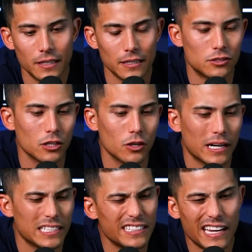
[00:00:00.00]
And so
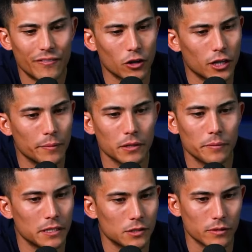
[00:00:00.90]
I did that for a couple of
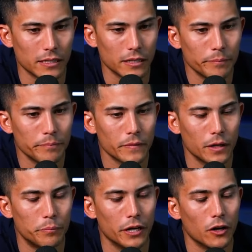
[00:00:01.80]
months with him,
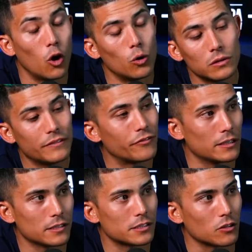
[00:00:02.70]
but only for
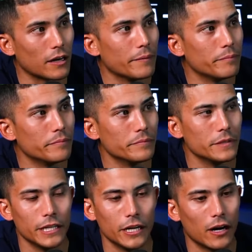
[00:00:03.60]
Instagram. Mm-hmm.
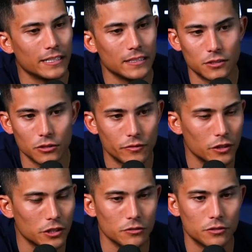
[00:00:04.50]
You know, I didn't do it
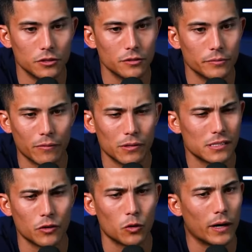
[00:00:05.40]
for YouTube. I
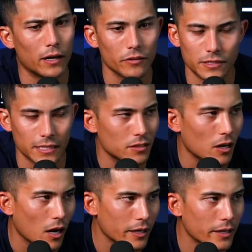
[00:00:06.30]
wasn't even aware of
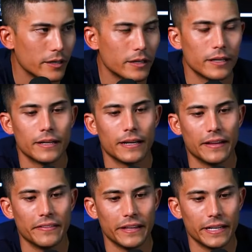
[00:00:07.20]
TikTok.
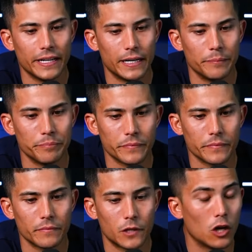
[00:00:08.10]
And then um,
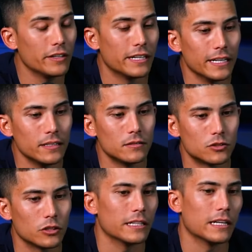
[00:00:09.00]
COVID hit.
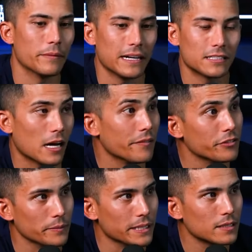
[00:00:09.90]
So then him and I stopped
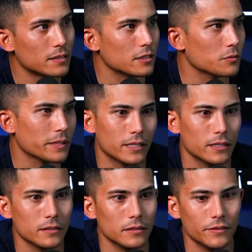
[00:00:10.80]
filming because we
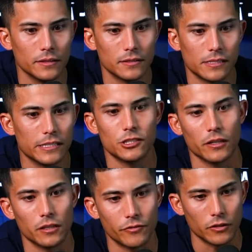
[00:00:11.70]
couldn't even see each
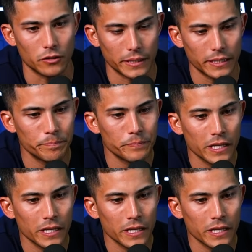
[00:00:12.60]
other for a little bit.